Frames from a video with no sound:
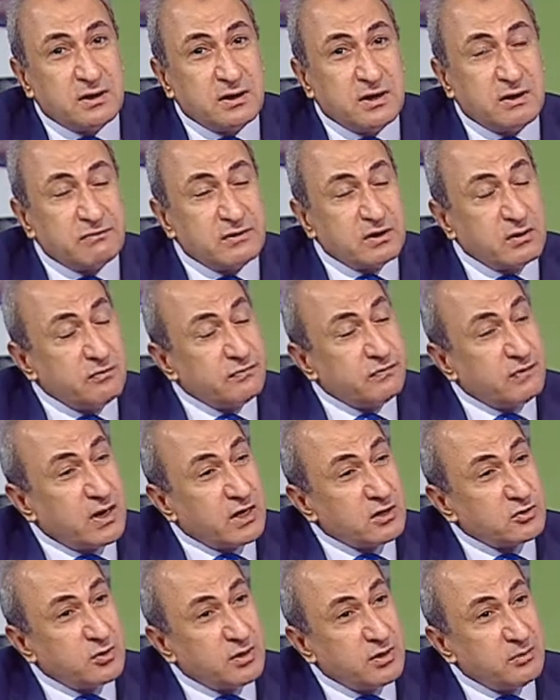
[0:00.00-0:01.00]
Lavrov
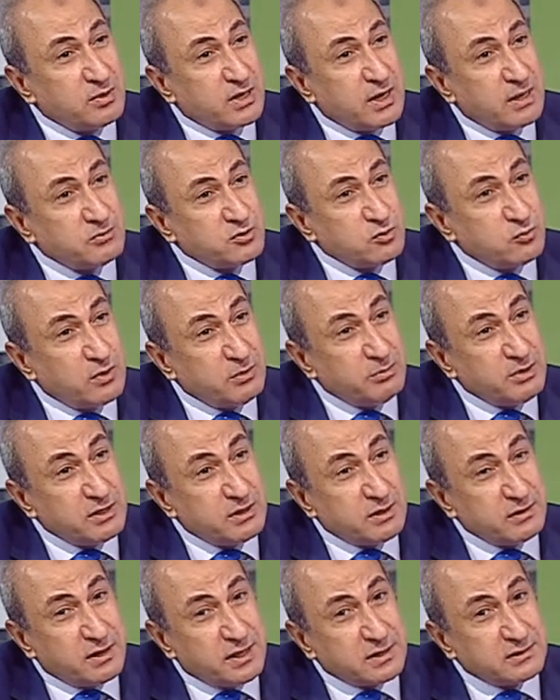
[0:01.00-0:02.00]
actually perhaps will be
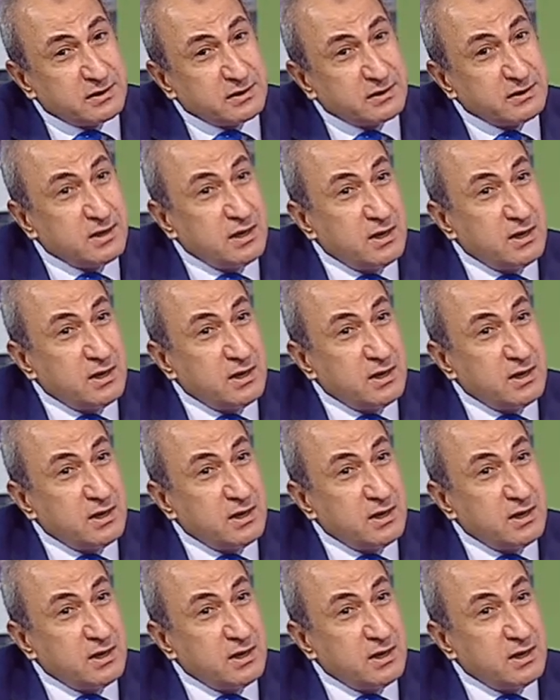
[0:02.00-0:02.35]
directing